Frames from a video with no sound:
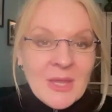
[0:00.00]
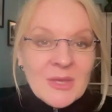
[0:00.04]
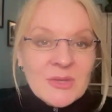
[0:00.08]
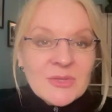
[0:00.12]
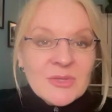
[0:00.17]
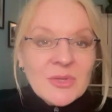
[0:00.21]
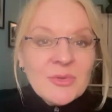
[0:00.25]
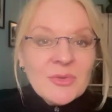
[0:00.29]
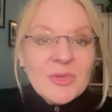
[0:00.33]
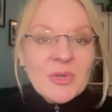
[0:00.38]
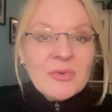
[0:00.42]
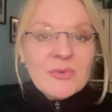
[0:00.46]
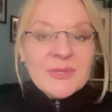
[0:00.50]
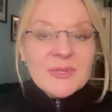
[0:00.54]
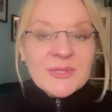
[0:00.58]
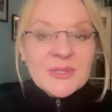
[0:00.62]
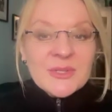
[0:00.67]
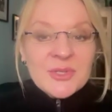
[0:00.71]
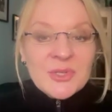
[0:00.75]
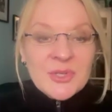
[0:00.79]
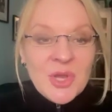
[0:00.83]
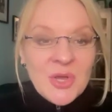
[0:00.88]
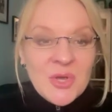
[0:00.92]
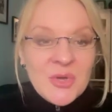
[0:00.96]
So there is
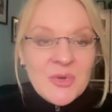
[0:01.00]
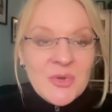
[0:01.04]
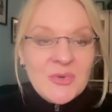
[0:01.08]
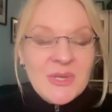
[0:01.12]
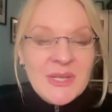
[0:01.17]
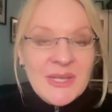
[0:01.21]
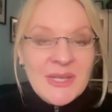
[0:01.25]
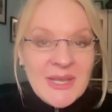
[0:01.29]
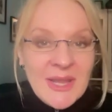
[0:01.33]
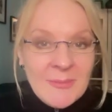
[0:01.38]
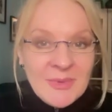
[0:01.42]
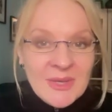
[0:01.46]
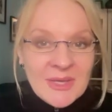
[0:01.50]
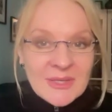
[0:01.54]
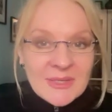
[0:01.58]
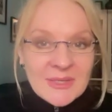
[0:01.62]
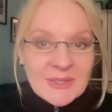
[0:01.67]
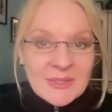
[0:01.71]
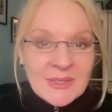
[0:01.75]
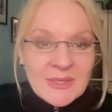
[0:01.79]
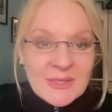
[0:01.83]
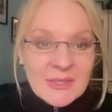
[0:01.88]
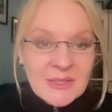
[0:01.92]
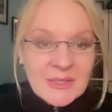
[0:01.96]
no
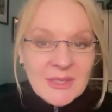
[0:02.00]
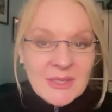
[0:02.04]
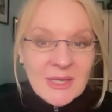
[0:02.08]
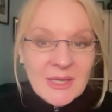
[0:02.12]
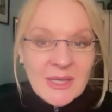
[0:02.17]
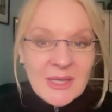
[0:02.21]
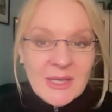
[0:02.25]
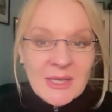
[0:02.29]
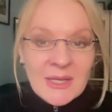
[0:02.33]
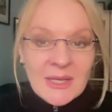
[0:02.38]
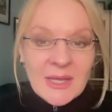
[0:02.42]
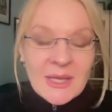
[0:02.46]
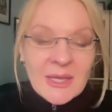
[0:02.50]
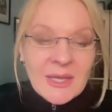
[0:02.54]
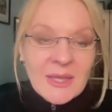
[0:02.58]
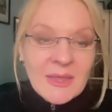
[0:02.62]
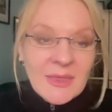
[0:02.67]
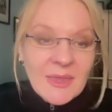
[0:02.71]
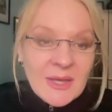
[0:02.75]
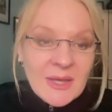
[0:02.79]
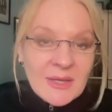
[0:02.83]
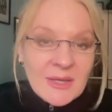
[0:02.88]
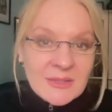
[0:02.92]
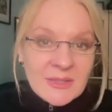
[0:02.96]
limit to the healing
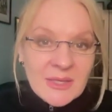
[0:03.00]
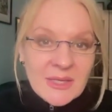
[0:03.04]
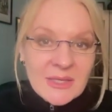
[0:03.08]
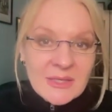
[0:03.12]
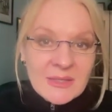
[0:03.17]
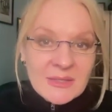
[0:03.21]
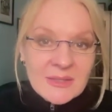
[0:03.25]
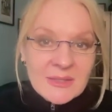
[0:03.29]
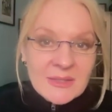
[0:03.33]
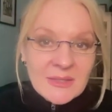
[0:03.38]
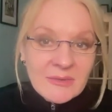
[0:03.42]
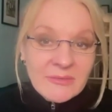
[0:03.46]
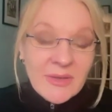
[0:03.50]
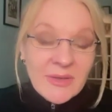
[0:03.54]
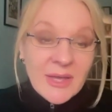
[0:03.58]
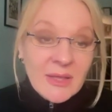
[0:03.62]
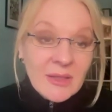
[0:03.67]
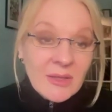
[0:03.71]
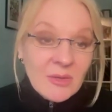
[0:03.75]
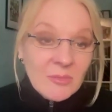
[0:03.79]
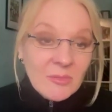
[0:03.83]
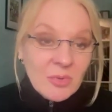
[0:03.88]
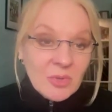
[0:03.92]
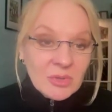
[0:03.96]
that is
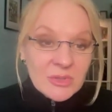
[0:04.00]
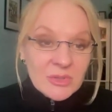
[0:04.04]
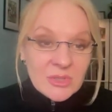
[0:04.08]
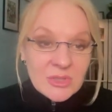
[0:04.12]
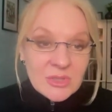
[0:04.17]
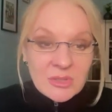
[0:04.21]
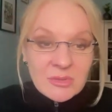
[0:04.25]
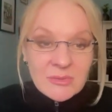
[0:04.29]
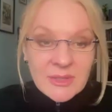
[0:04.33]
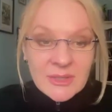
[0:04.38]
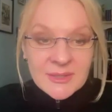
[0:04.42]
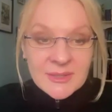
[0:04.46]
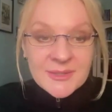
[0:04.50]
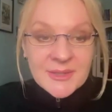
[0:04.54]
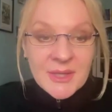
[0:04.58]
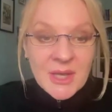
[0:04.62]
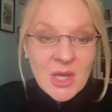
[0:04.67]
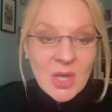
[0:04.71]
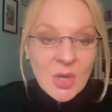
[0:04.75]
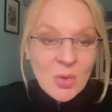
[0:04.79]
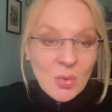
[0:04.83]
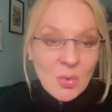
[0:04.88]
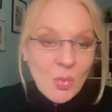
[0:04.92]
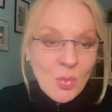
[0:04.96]
available to us
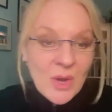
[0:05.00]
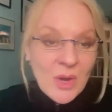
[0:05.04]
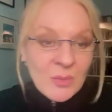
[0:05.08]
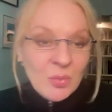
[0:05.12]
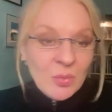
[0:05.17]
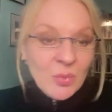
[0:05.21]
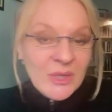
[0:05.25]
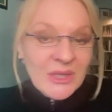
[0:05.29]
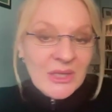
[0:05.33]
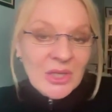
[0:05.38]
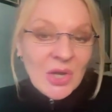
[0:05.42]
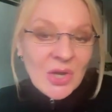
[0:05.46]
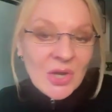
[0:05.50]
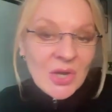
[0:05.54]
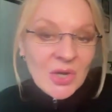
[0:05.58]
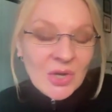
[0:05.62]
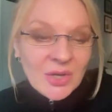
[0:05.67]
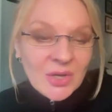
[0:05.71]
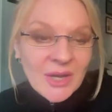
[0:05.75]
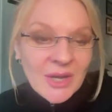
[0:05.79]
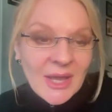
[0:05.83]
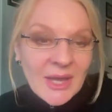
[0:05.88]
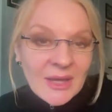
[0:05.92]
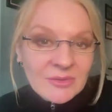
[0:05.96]
when we
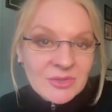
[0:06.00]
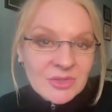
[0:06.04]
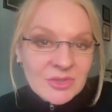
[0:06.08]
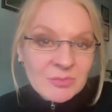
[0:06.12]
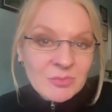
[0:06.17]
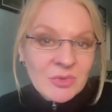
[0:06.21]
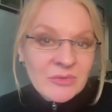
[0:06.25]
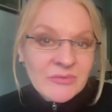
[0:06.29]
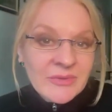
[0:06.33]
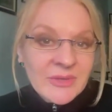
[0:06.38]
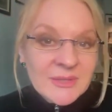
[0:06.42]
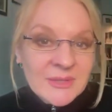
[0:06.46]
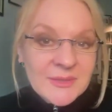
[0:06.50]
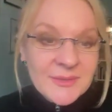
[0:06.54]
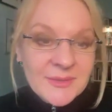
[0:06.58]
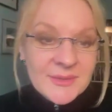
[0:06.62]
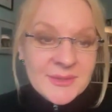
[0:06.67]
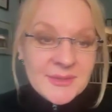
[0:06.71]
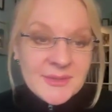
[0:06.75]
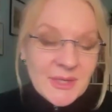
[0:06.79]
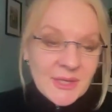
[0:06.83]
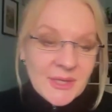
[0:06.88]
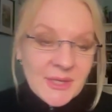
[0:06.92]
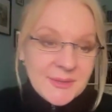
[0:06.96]
learn how to move into the
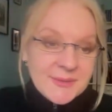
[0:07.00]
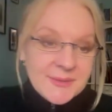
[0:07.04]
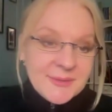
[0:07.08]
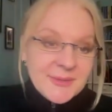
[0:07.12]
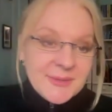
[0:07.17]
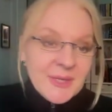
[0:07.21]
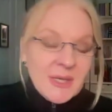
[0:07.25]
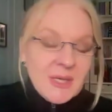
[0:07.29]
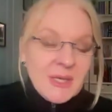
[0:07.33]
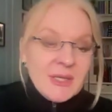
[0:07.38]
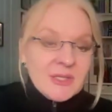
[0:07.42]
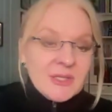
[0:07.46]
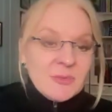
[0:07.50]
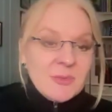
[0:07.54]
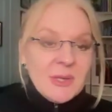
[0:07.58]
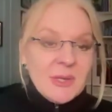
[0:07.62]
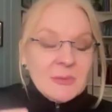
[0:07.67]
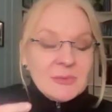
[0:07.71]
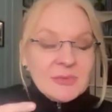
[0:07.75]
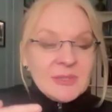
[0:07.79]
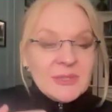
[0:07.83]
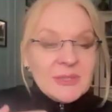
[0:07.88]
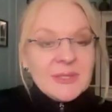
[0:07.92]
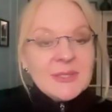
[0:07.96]
states to be
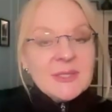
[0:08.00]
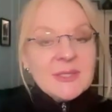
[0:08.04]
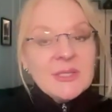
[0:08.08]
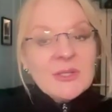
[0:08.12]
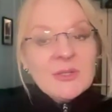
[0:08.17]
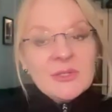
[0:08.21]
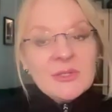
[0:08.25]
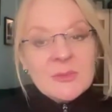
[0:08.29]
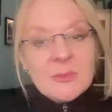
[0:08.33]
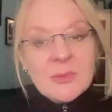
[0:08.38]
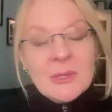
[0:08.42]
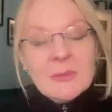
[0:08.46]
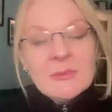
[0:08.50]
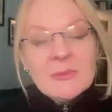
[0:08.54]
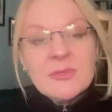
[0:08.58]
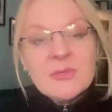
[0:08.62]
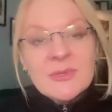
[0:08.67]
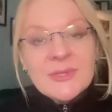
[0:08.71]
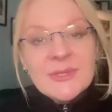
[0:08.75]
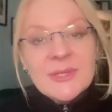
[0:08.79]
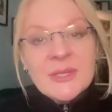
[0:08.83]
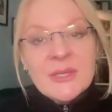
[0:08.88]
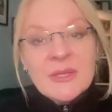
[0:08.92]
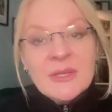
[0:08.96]
able to
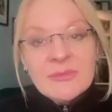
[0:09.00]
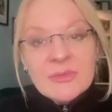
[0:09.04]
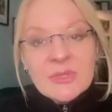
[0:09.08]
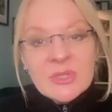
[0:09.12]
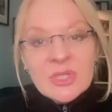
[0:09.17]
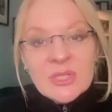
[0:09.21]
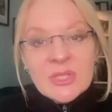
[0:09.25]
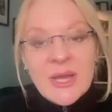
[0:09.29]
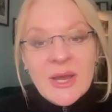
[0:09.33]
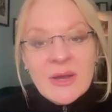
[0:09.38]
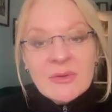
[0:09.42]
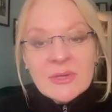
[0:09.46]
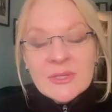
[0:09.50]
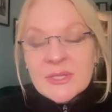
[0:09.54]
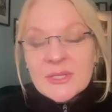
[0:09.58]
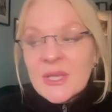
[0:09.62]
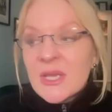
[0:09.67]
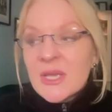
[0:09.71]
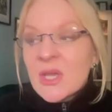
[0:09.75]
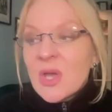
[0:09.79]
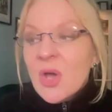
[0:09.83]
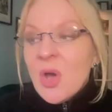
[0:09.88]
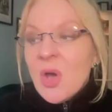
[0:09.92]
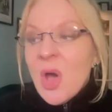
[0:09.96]
receive and share it.
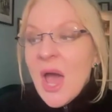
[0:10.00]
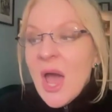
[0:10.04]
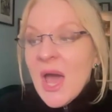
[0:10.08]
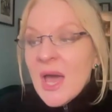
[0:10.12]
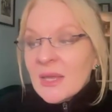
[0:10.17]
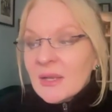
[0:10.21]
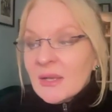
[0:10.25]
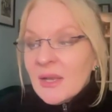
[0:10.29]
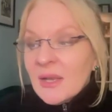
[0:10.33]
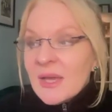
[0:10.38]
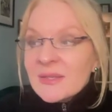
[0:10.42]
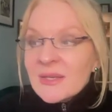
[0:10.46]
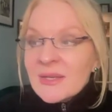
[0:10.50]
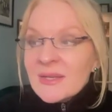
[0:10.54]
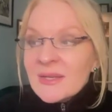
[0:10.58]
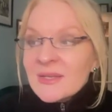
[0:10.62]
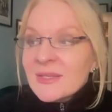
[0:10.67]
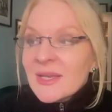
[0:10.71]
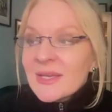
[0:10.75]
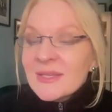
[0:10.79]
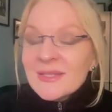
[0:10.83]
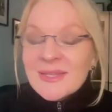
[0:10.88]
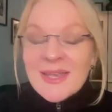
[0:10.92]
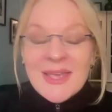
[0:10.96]
And as I
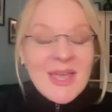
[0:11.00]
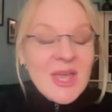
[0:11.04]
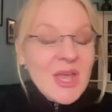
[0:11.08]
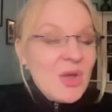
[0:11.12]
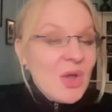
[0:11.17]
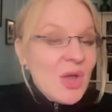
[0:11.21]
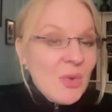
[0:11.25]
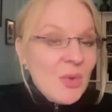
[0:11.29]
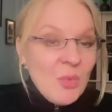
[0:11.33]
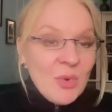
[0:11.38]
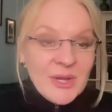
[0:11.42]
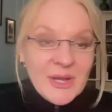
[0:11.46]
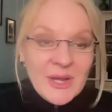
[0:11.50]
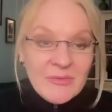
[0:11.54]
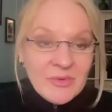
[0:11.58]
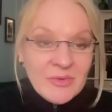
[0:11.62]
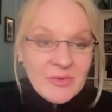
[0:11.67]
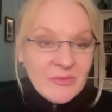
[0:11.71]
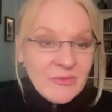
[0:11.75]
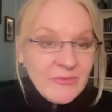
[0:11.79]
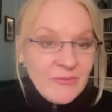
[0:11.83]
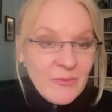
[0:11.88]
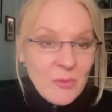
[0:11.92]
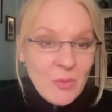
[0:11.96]
said, in
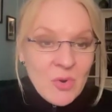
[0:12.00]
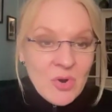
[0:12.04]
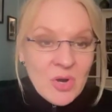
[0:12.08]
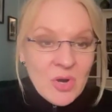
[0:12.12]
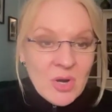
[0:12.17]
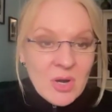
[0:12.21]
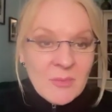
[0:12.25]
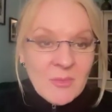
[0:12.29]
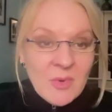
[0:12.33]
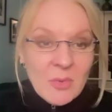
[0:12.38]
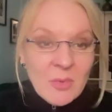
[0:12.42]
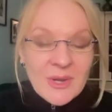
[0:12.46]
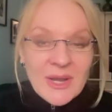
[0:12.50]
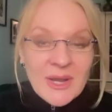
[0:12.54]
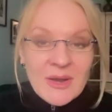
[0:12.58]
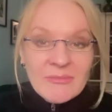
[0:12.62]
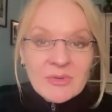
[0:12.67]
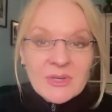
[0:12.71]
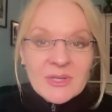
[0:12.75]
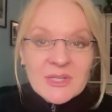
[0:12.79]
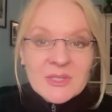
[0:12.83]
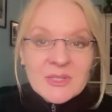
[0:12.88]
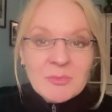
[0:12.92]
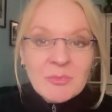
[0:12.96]
whatever form or
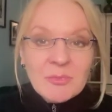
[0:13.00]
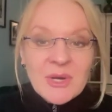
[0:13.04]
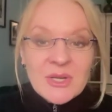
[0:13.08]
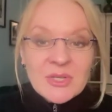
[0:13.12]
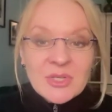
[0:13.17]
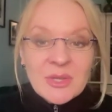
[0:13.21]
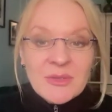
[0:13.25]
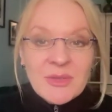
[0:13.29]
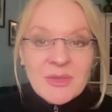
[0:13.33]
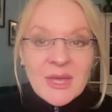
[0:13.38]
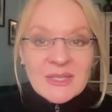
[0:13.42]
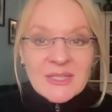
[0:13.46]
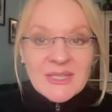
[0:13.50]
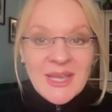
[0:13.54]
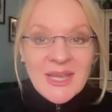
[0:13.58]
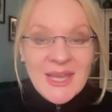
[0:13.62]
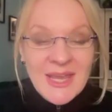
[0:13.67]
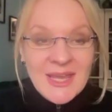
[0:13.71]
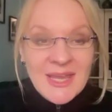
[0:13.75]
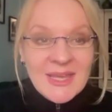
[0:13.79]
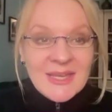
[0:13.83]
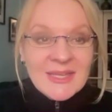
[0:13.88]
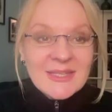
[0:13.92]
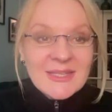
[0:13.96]
whatever expression that
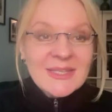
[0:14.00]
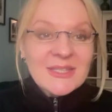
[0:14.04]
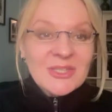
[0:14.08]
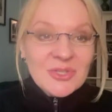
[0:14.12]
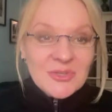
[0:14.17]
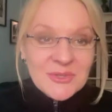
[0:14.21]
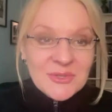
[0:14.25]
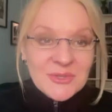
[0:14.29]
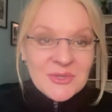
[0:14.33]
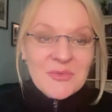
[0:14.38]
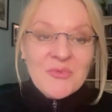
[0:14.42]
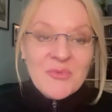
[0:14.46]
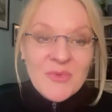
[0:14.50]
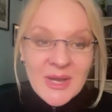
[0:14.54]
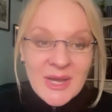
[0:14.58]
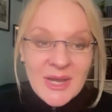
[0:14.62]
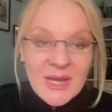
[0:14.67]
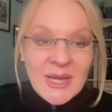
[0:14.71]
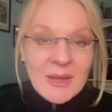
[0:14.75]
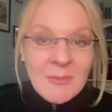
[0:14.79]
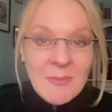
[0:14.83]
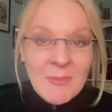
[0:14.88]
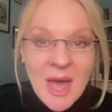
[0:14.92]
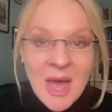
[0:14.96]
takes, it doesn't
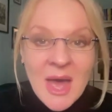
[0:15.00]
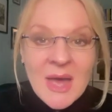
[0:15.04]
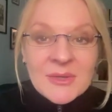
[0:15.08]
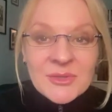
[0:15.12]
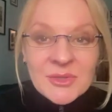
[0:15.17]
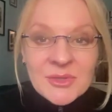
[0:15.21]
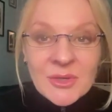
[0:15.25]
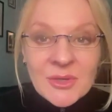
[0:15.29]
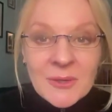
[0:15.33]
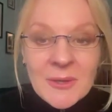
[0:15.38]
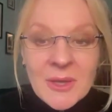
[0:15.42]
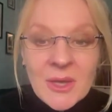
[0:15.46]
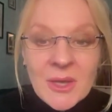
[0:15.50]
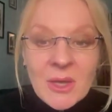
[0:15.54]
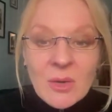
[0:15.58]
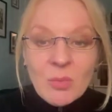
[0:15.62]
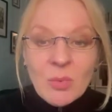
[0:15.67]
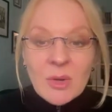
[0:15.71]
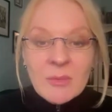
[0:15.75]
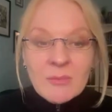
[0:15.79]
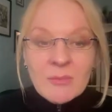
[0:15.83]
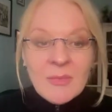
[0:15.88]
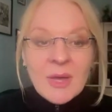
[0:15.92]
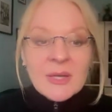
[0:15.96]
really matter.
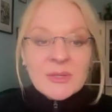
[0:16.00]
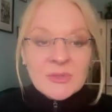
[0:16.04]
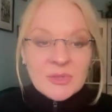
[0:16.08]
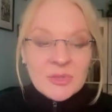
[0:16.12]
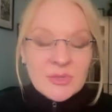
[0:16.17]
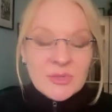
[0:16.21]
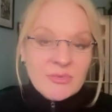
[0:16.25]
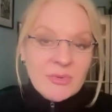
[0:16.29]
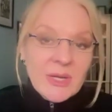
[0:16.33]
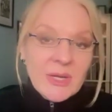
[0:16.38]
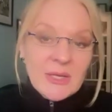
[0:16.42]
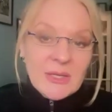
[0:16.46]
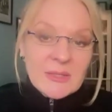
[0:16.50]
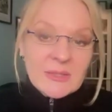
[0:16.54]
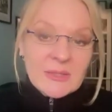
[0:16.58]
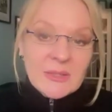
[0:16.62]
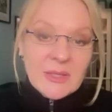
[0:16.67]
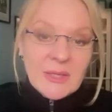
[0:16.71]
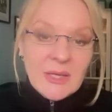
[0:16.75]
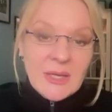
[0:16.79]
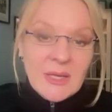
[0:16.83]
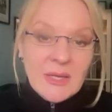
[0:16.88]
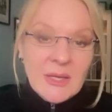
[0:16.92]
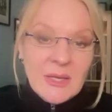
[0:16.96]
What matters really is
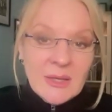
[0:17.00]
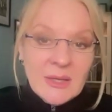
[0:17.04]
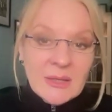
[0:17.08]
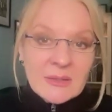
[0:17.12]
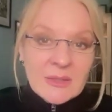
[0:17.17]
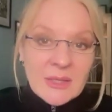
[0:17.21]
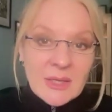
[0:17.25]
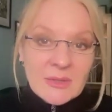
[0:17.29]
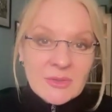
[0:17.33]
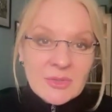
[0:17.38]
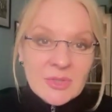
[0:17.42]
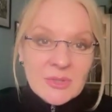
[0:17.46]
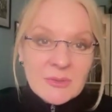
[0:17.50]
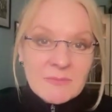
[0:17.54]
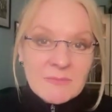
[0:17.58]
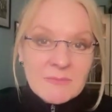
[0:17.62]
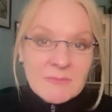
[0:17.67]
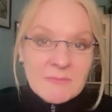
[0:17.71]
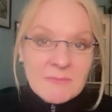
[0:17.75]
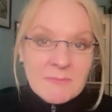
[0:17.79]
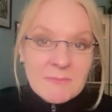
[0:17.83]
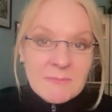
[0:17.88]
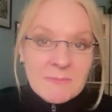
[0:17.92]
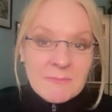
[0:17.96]
the healing intention.